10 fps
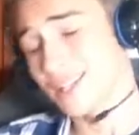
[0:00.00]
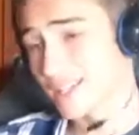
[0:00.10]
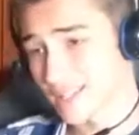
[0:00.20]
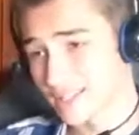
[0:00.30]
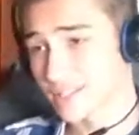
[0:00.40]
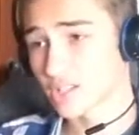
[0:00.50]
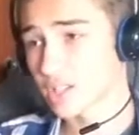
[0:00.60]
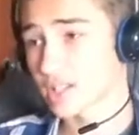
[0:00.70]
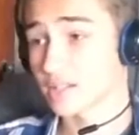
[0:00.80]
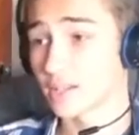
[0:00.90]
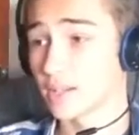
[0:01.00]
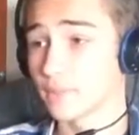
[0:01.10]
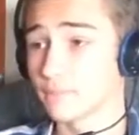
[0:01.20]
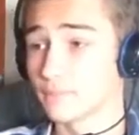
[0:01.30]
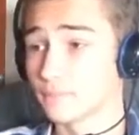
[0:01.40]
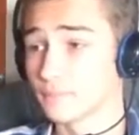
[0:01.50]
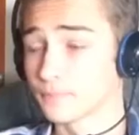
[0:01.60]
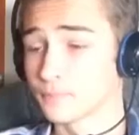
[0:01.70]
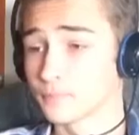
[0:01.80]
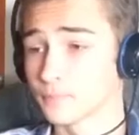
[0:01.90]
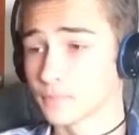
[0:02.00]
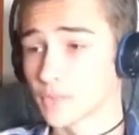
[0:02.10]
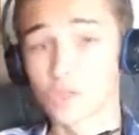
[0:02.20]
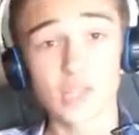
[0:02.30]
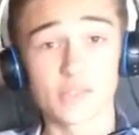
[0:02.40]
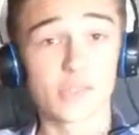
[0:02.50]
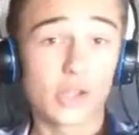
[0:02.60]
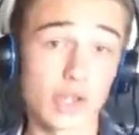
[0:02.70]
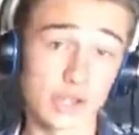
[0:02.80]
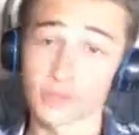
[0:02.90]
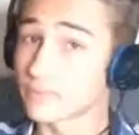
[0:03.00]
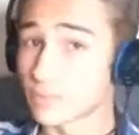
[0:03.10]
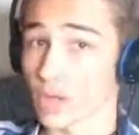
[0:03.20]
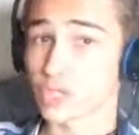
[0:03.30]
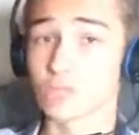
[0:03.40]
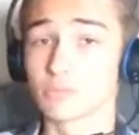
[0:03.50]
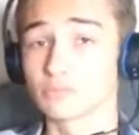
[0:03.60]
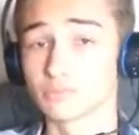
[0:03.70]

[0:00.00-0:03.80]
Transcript: I guess that's all it. So yes, thank you guys for watching.